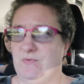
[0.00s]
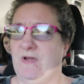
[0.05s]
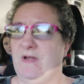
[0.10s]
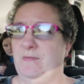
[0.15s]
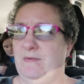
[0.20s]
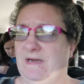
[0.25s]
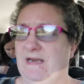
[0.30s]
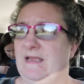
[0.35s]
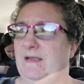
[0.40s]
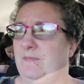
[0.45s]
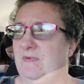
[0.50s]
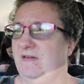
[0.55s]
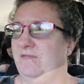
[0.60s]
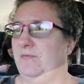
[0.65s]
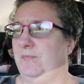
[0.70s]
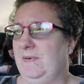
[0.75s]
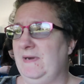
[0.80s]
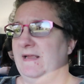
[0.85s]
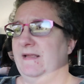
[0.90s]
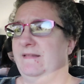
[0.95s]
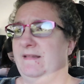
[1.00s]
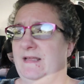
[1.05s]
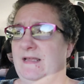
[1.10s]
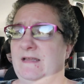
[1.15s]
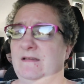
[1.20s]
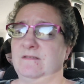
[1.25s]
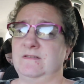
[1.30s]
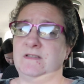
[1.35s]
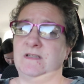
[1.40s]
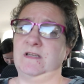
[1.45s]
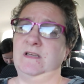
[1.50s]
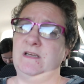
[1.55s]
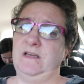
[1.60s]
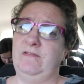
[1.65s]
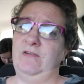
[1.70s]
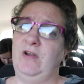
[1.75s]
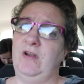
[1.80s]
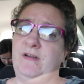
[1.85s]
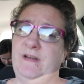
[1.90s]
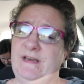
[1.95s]
is why we let him have a play in the house
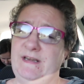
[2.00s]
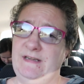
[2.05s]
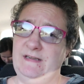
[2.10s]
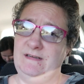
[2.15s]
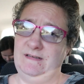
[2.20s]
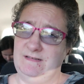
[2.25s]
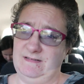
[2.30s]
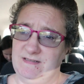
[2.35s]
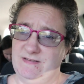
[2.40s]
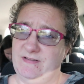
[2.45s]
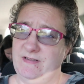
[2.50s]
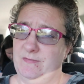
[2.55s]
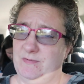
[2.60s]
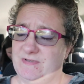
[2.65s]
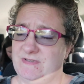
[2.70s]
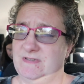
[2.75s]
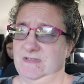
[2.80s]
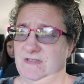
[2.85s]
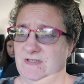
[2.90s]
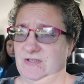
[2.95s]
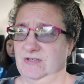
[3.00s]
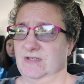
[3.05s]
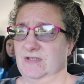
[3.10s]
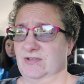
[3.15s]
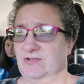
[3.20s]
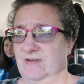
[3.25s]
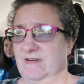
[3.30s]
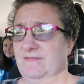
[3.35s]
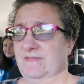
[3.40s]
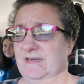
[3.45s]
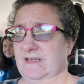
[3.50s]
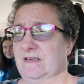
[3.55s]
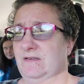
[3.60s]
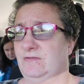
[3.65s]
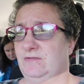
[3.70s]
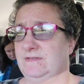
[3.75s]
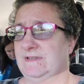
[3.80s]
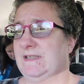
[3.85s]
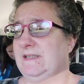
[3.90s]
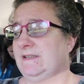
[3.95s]
earlier on, and so that he wasn't stuck travelling
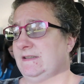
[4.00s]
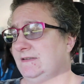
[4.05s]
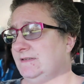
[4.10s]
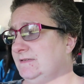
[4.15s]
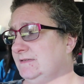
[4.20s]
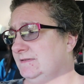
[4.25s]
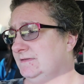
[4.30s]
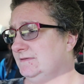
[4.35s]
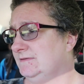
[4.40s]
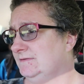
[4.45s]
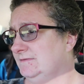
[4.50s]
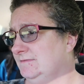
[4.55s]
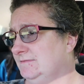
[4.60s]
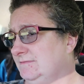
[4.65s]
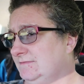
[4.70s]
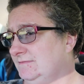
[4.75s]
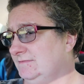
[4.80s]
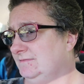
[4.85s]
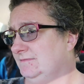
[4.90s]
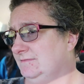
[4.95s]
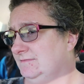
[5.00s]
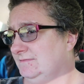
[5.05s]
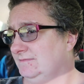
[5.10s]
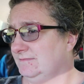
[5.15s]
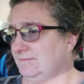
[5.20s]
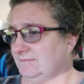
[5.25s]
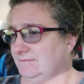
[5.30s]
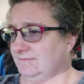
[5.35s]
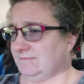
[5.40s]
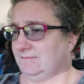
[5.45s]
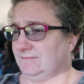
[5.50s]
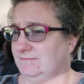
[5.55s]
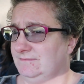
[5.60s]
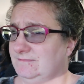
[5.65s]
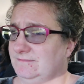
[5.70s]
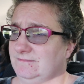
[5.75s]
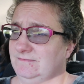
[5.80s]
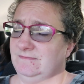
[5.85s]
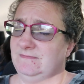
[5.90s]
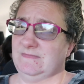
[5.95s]
all day. True.
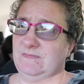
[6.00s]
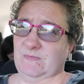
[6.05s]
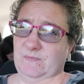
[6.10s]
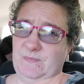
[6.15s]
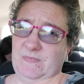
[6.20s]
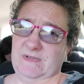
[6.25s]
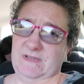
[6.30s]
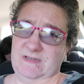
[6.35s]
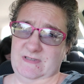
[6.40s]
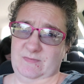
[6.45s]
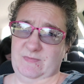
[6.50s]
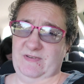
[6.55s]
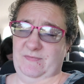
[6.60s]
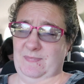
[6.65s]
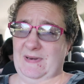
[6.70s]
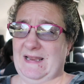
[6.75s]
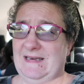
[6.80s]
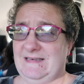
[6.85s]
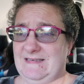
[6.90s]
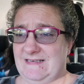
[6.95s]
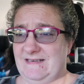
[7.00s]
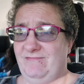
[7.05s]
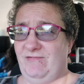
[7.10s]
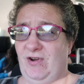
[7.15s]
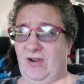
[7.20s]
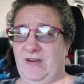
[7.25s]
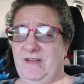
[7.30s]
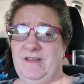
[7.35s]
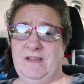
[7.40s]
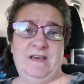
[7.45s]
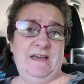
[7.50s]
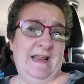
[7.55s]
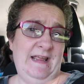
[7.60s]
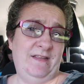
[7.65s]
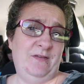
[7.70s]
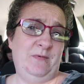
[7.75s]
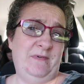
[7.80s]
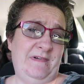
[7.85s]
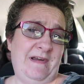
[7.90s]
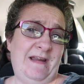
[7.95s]
We planned it right that now
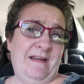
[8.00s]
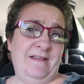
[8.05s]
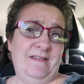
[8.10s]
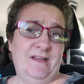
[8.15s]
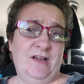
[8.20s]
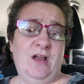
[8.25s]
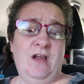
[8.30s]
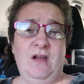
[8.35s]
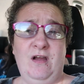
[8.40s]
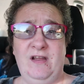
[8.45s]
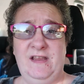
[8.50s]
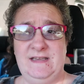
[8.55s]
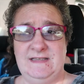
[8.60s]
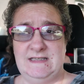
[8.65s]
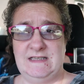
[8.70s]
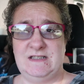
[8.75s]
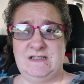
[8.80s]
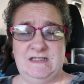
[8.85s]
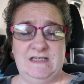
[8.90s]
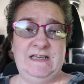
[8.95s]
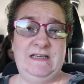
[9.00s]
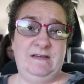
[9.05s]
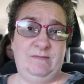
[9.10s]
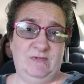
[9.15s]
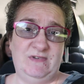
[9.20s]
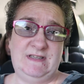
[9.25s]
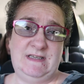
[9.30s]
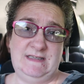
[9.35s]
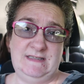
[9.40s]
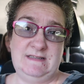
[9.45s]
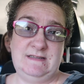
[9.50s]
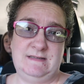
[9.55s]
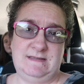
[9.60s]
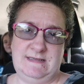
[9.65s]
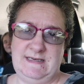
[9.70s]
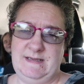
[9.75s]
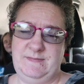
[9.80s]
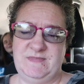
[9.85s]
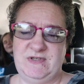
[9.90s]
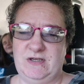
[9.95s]
that we were out in the car, he's actually was his
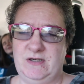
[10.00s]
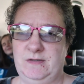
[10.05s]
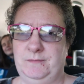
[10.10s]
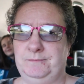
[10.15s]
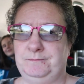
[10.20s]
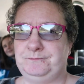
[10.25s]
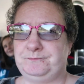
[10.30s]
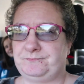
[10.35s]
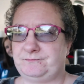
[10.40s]
sleep time